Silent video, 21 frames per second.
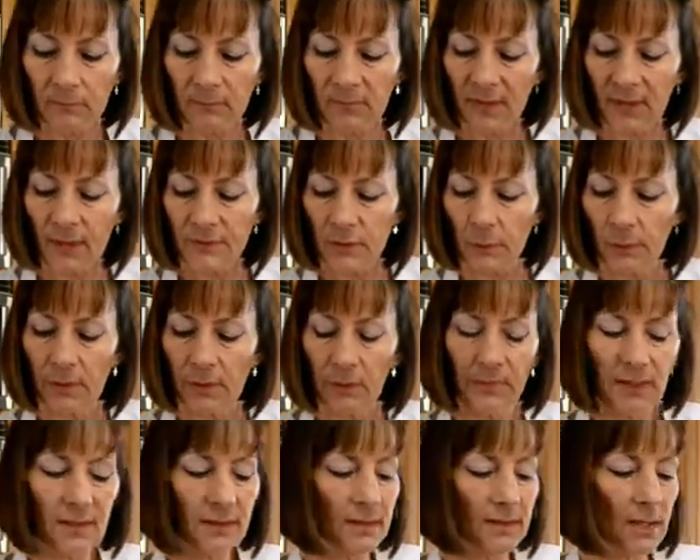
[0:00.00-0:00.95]
So in the
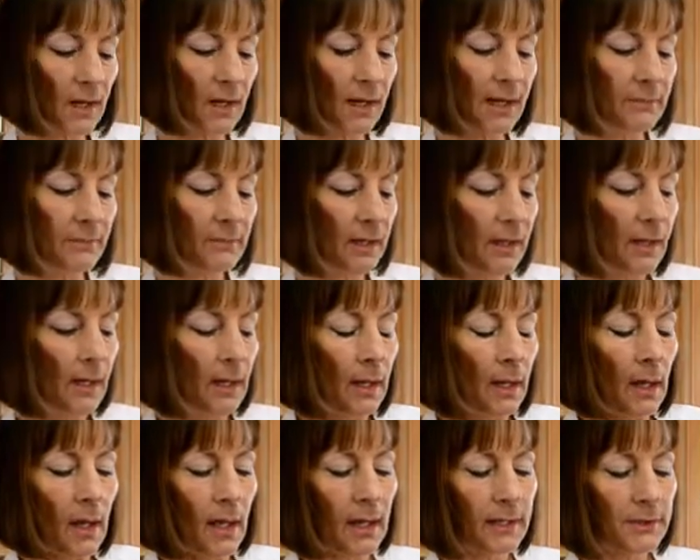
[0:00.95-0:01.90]
meantime,
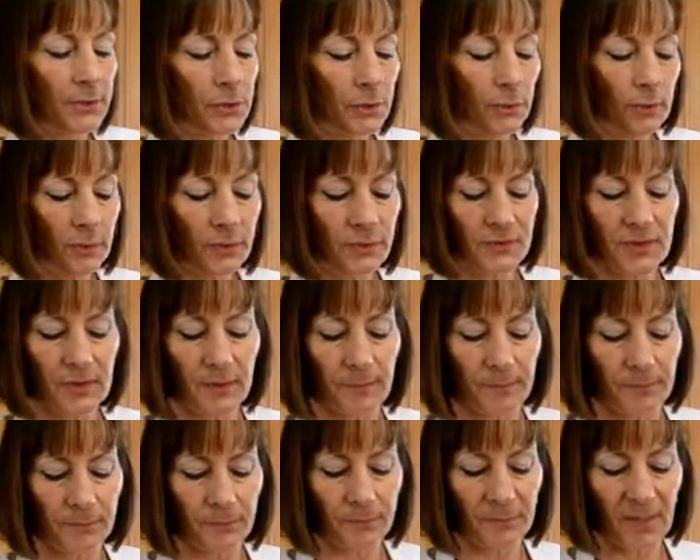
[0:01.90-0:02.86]
I took
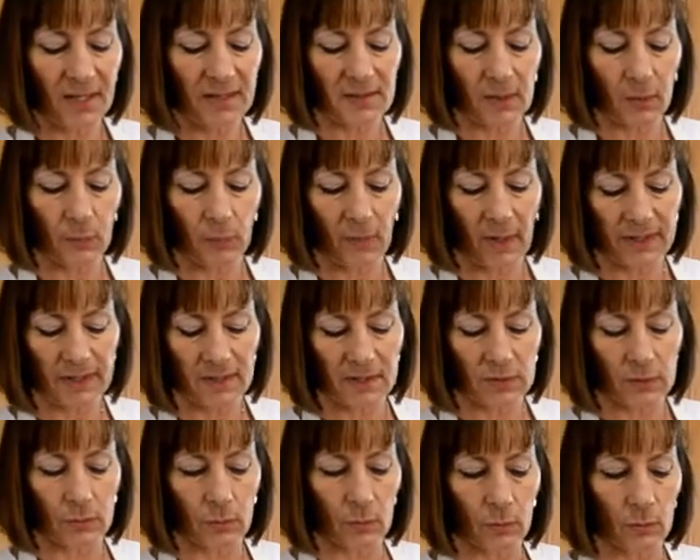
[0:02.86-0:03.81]
some basic rice
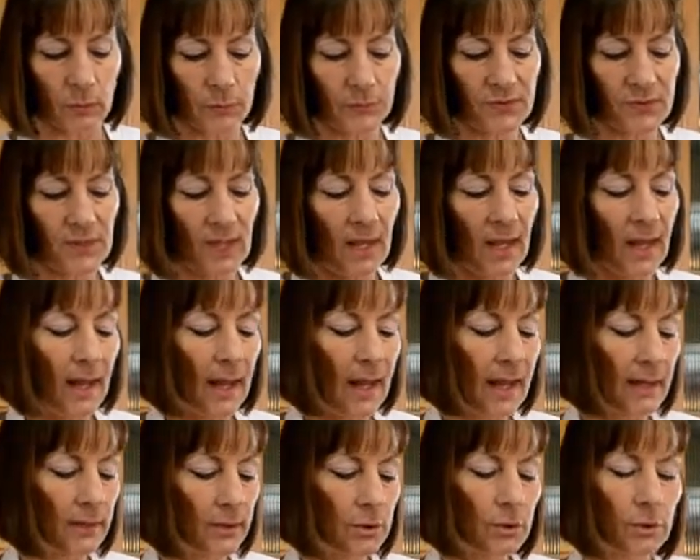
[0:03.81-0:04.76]
noodles
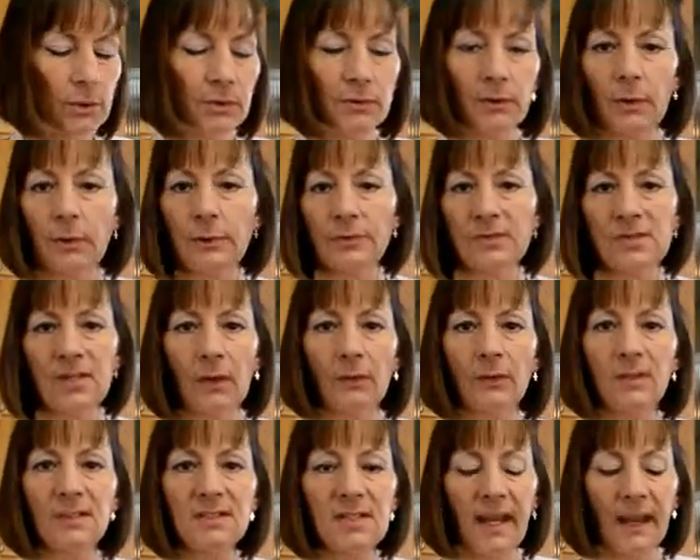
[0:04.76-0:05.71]
and cook those. They
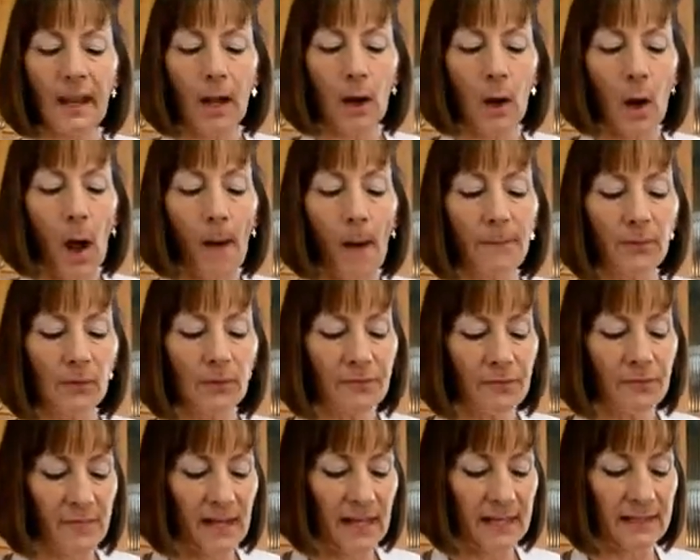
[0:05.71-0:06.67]
only take a couple
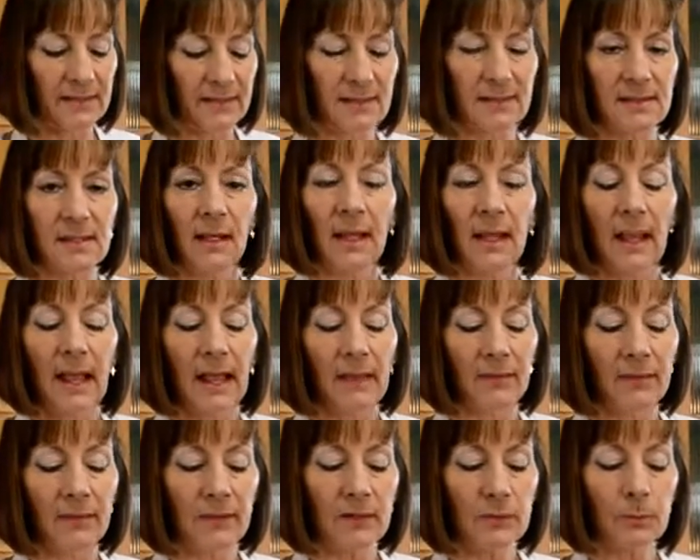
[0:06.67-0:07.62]
of minutes,
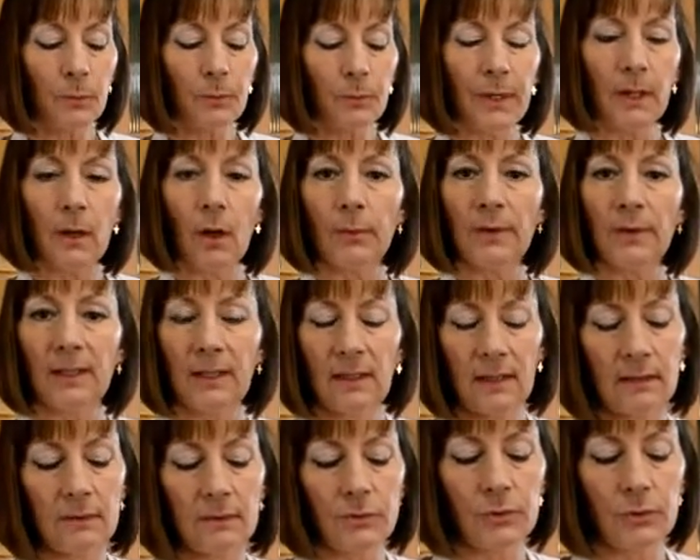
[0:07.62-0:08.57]
and these will be going
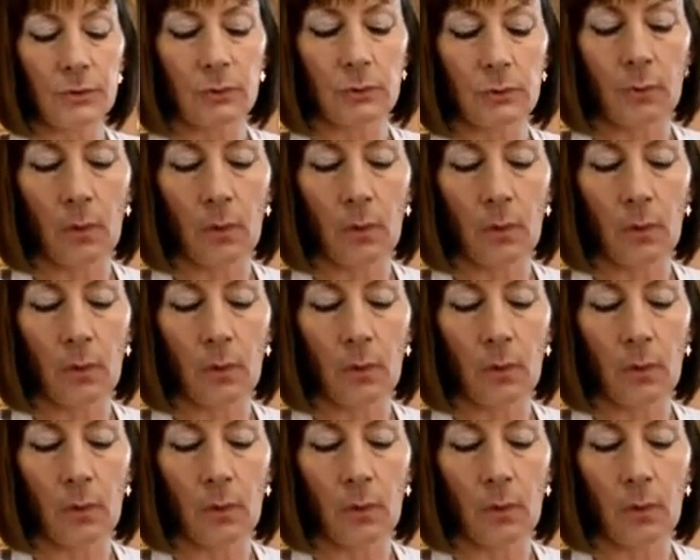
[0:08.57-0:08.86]
into